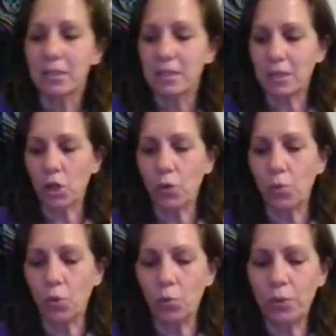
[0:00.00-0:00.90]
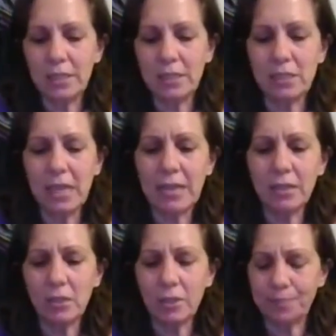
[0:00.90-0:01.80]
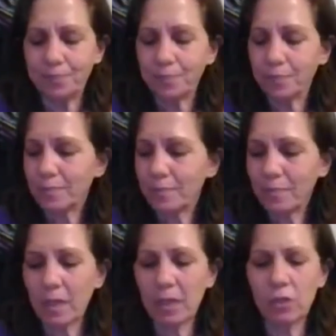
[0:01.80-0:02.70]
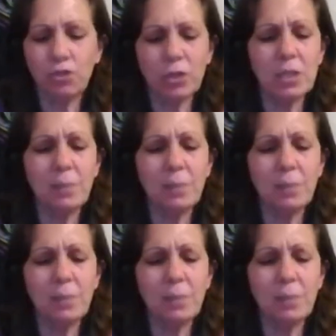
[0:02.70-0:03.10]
So we send Just